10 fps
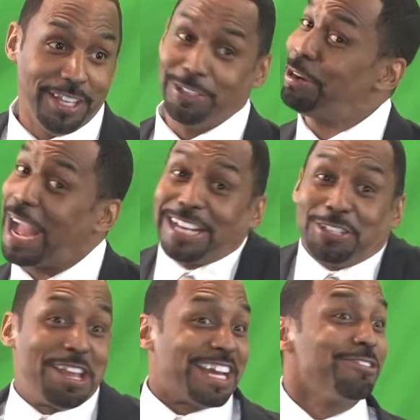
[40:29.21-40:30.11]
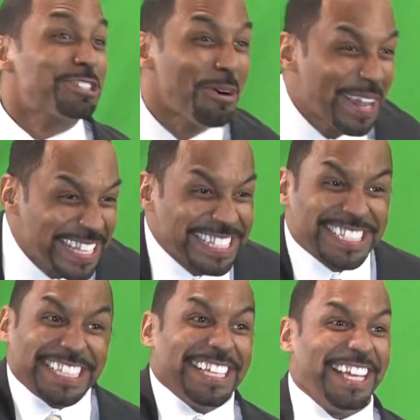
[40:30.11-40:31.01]
You got to. You ain't got no
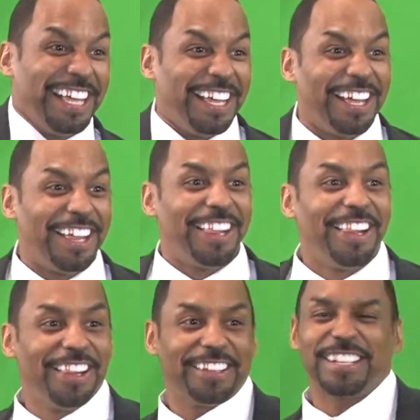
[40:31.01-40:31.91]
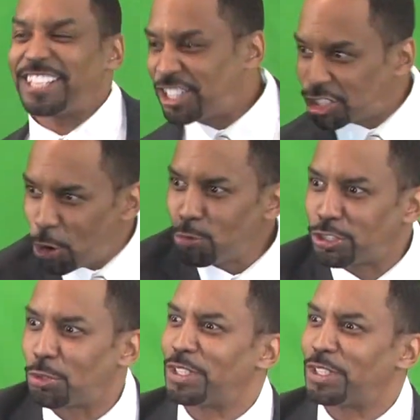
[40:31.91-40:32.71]
choice. Because he showed you